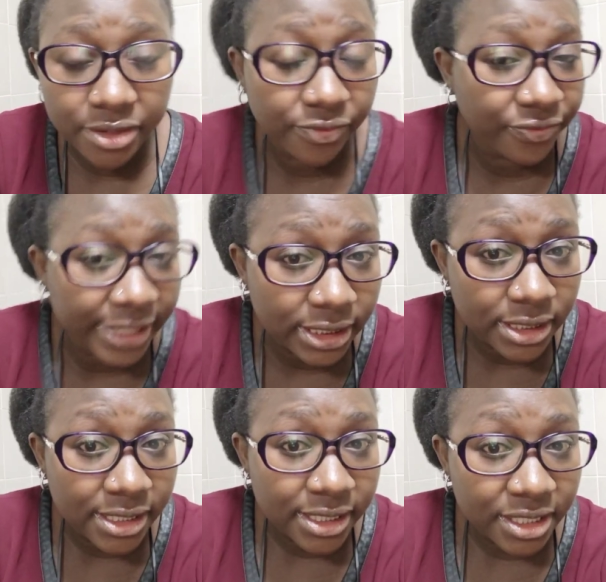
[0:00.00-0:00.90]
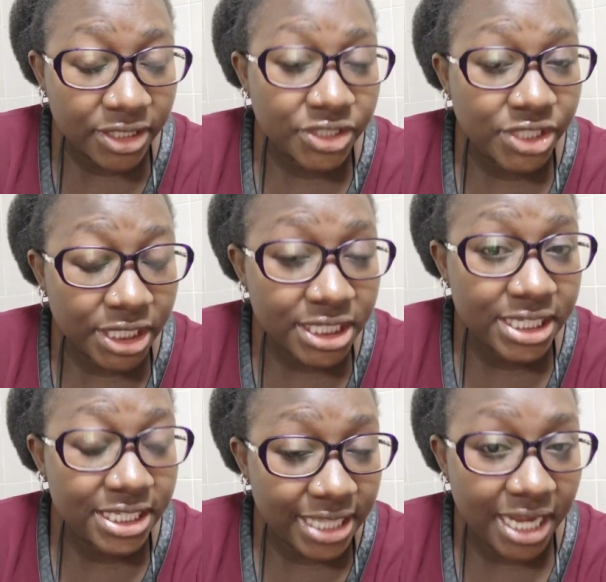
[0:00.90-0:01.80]
you feel,
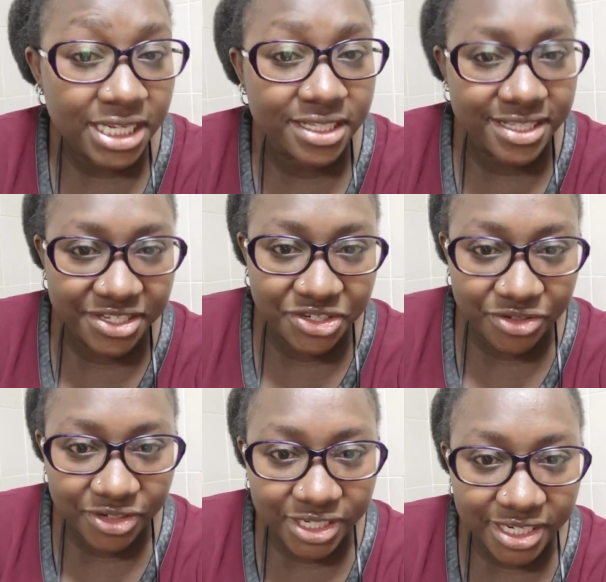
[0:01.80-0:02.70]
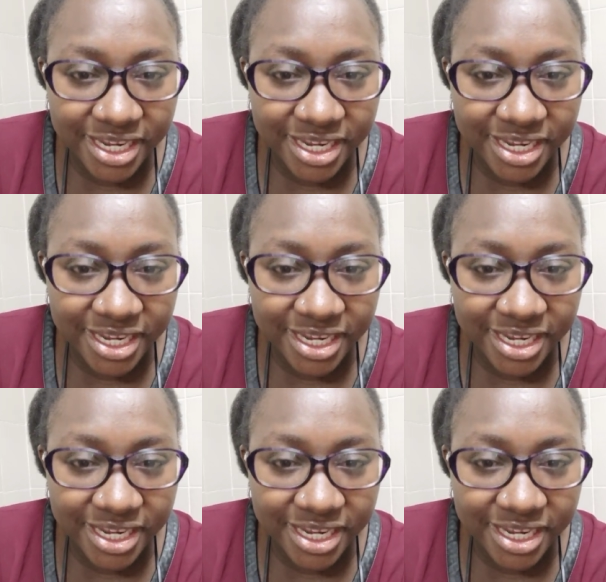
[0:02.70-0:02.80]
cheating is a decision.